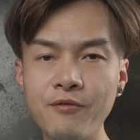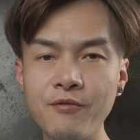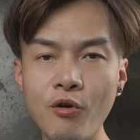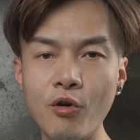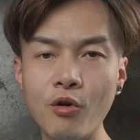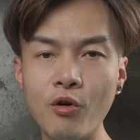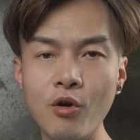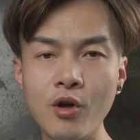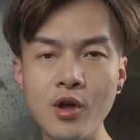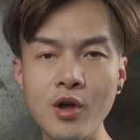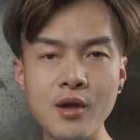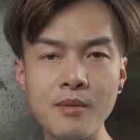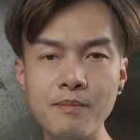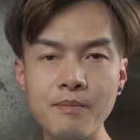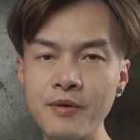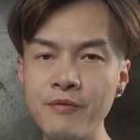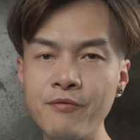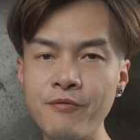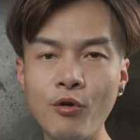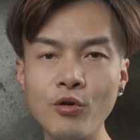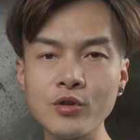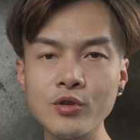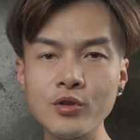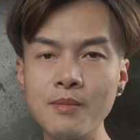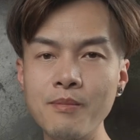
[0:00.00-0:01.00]
fall,
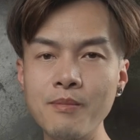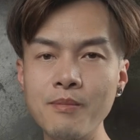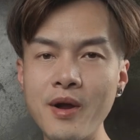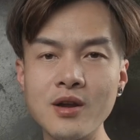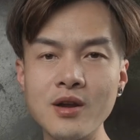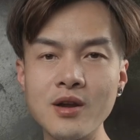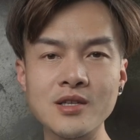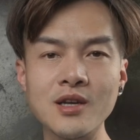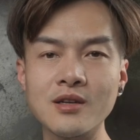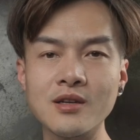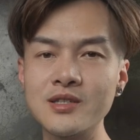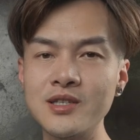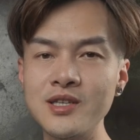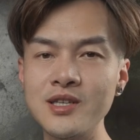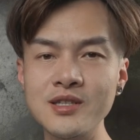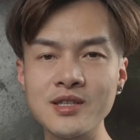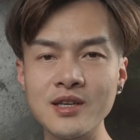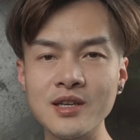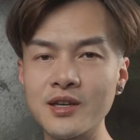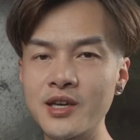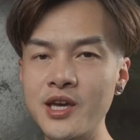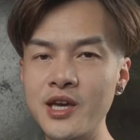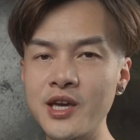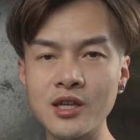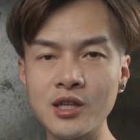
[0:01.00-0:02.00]
before the marathon
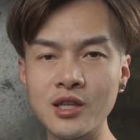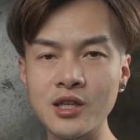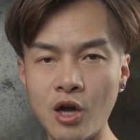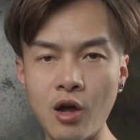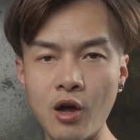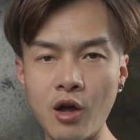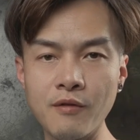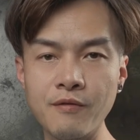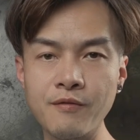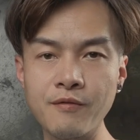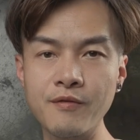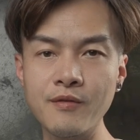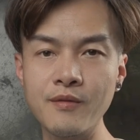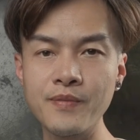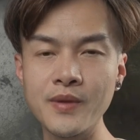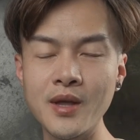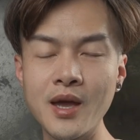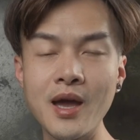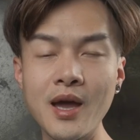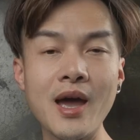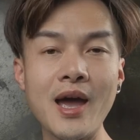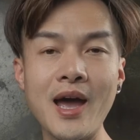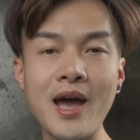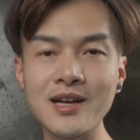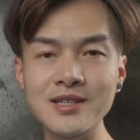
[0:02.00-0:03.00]
season kicked off,
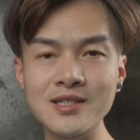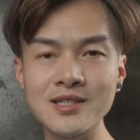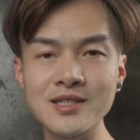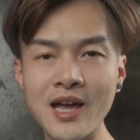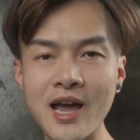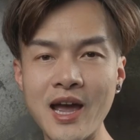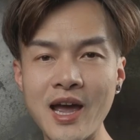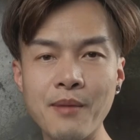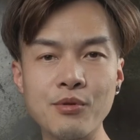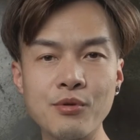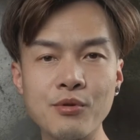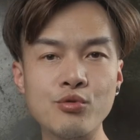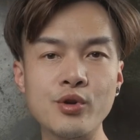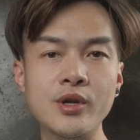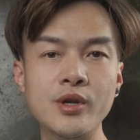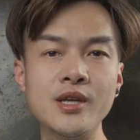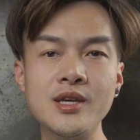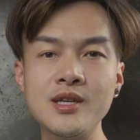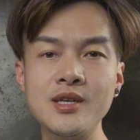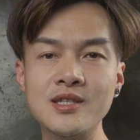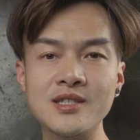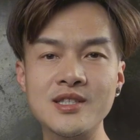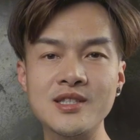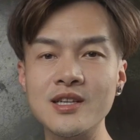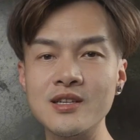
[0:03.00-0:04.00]
Xtep
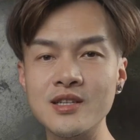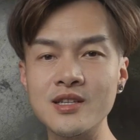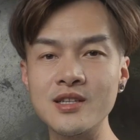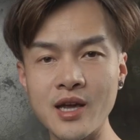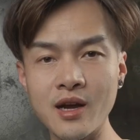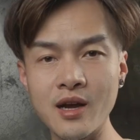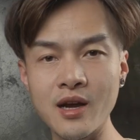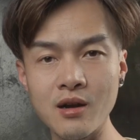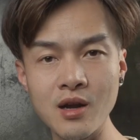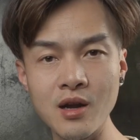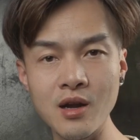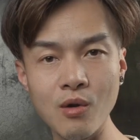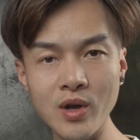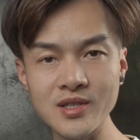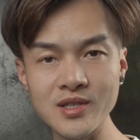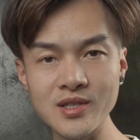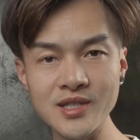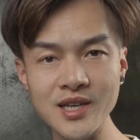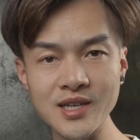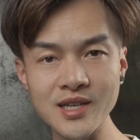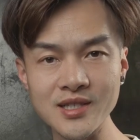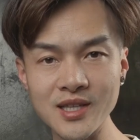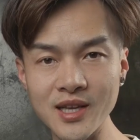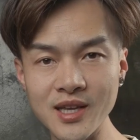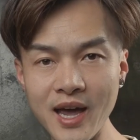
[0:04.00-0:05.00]
released their
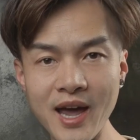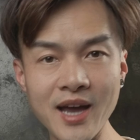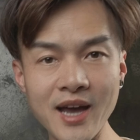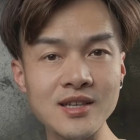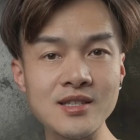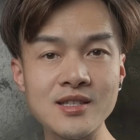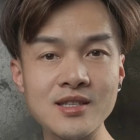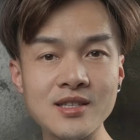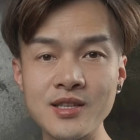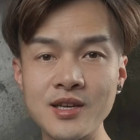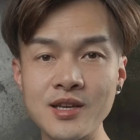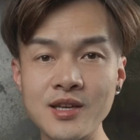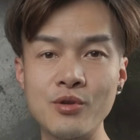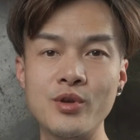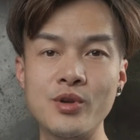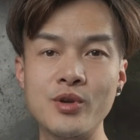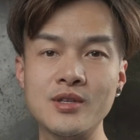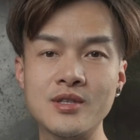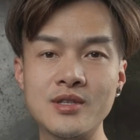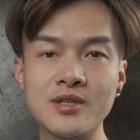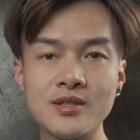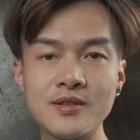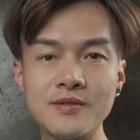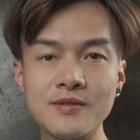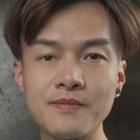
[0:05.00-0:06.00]
160X
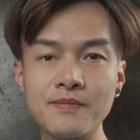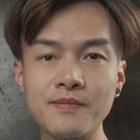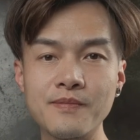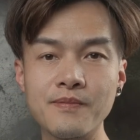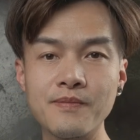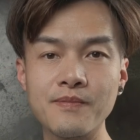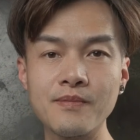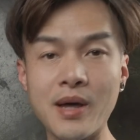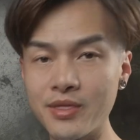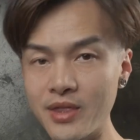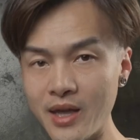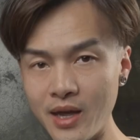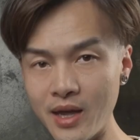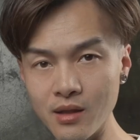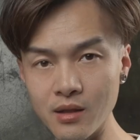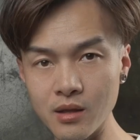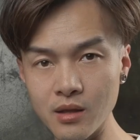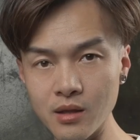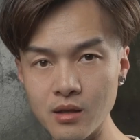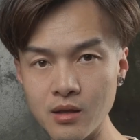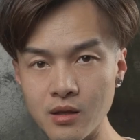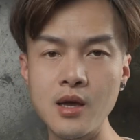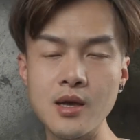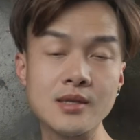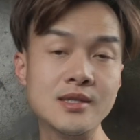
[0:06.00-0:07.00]
series, but
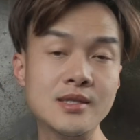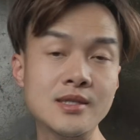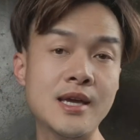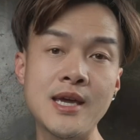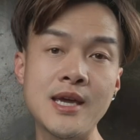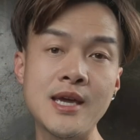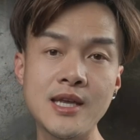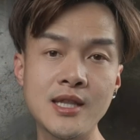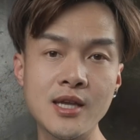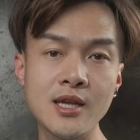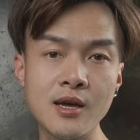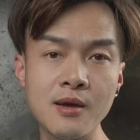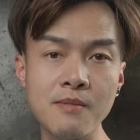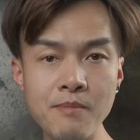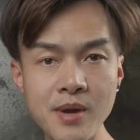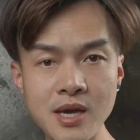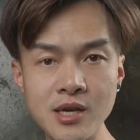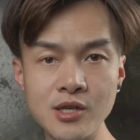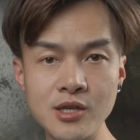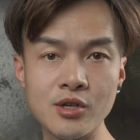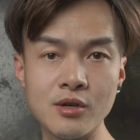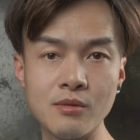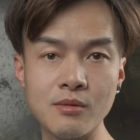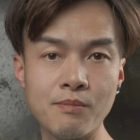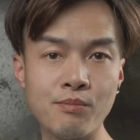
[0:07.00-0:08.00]
then they hit a
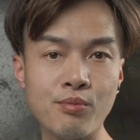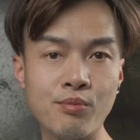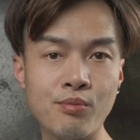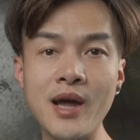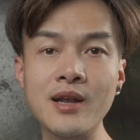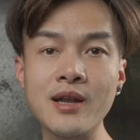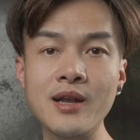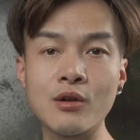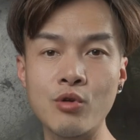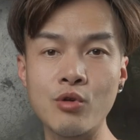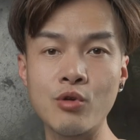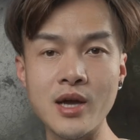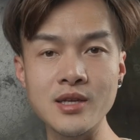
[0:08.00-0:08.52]
major brand